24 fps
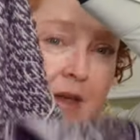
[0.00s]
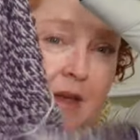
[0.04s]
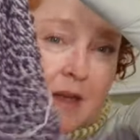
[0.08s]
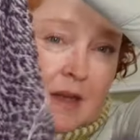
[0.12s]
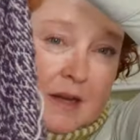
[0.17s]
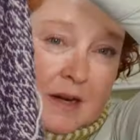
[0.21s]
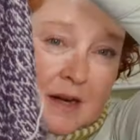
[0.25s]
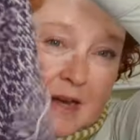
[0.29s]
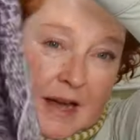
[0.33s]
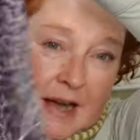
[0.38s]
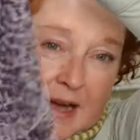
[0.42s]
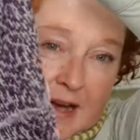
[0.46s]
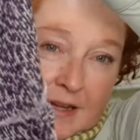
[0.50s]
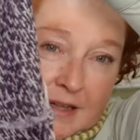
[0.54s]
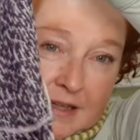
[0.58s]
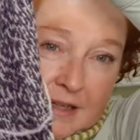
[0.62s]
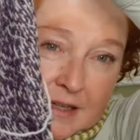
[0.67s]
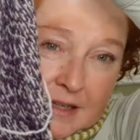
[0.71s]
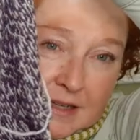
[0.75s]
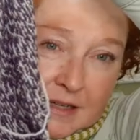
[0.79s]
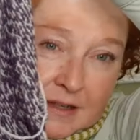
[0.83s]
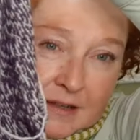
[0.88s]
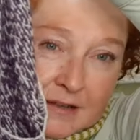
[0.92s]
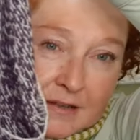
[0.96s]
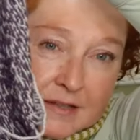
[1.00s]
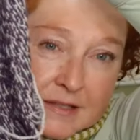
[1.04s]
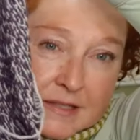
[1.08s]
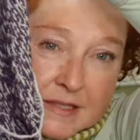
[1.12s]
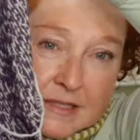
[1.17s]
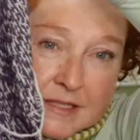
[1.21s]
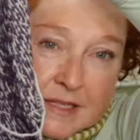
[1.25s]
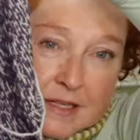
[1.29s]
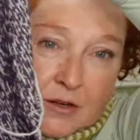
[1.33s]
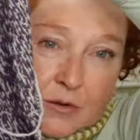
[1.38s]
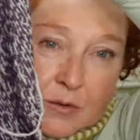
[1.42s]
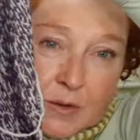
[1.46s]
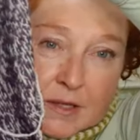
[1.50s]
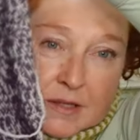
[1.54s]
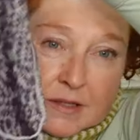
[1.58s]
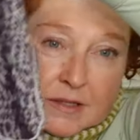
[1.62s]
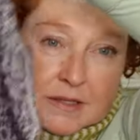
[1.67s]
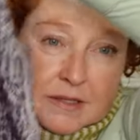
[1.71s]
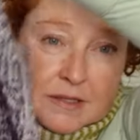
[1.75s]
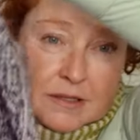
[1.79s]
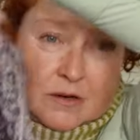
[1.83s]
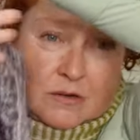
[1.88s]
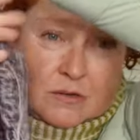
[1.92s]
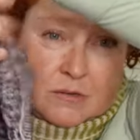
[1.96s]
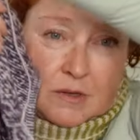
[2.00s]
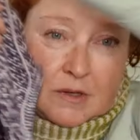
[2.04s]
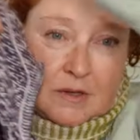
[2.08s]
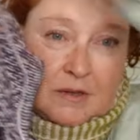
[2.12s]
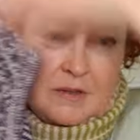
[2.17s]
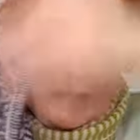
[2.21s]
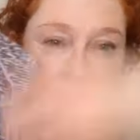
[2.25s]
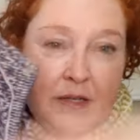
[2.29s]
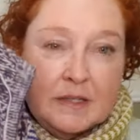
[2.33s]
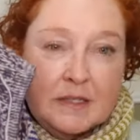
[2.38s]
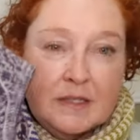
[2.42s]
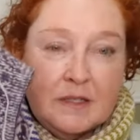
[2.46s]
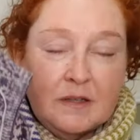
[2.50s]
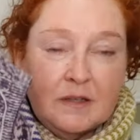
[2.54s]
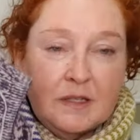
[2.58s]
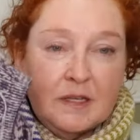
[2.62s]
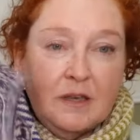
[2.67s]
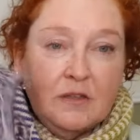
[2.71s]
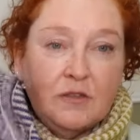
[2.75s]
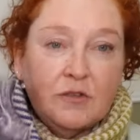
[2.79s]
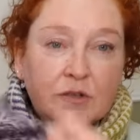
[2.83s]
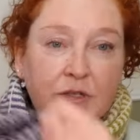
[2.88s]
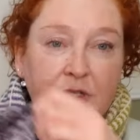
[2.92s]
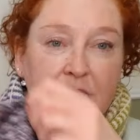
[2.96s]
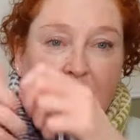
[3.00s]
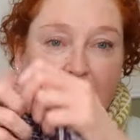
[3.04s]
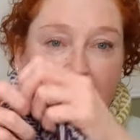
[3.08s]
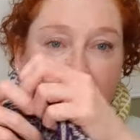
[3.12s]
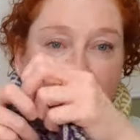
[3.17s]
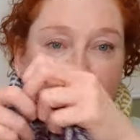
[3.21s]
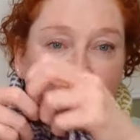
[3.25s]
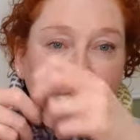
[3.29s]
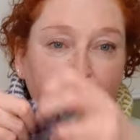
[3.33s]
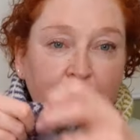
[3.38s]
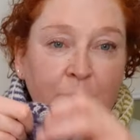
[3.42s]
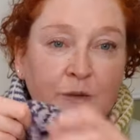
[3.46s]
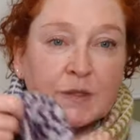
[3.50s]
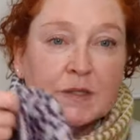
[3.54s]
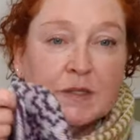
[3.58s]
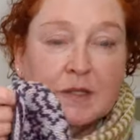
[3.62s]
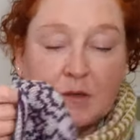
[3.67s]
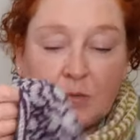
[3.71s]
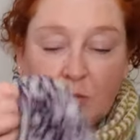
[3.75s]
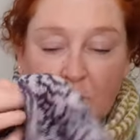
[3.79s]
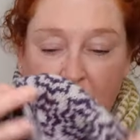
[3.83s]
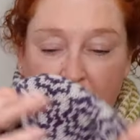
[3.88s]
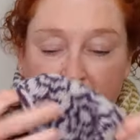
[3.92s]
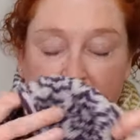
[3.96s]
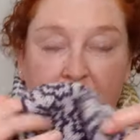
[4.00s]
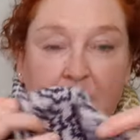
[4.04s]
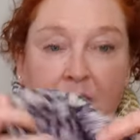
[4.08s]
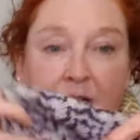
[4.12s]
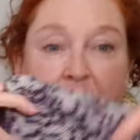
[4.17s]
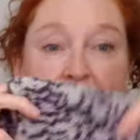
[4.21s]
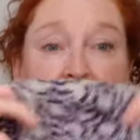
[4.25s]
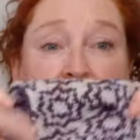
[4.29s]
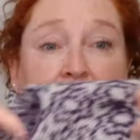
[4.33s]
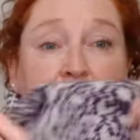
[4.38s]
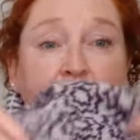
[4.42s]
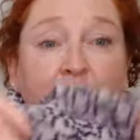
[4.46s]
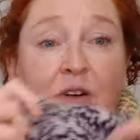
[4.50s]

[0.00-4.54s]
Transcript: and adding the sequins. Oh, I think it's on the other side I've mostly worked on. And I'm